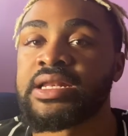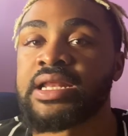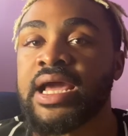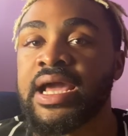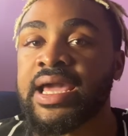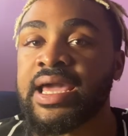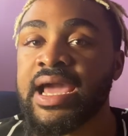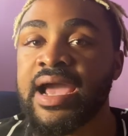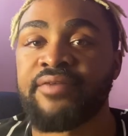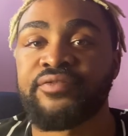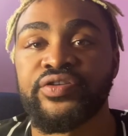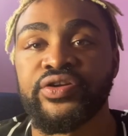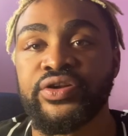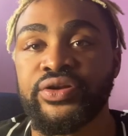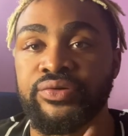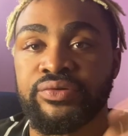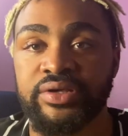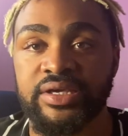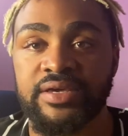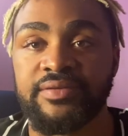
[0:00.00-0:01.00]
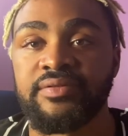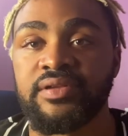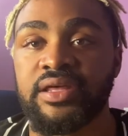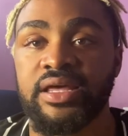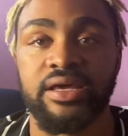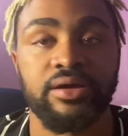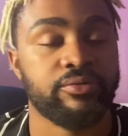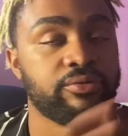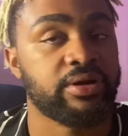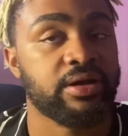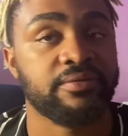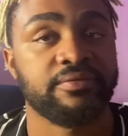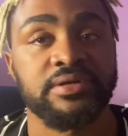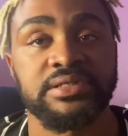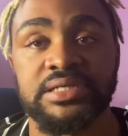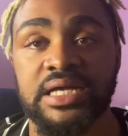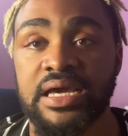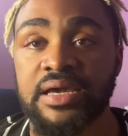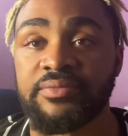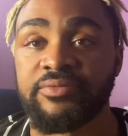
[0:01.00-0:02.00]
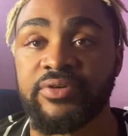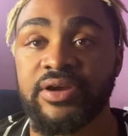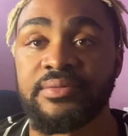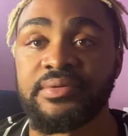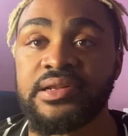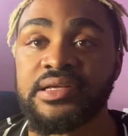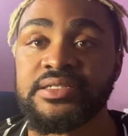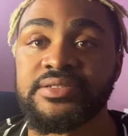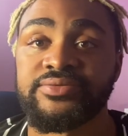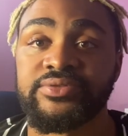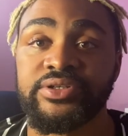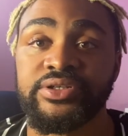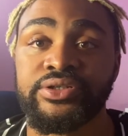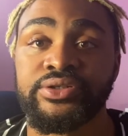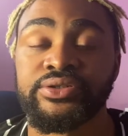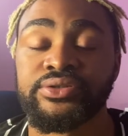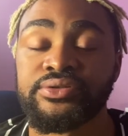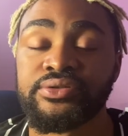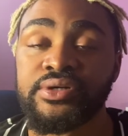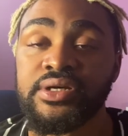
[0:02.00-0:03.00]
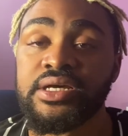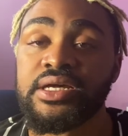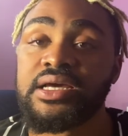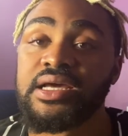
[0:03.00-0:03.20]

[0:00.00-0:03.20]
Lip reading: night, afternoon, evening, whatever time frame it is for you.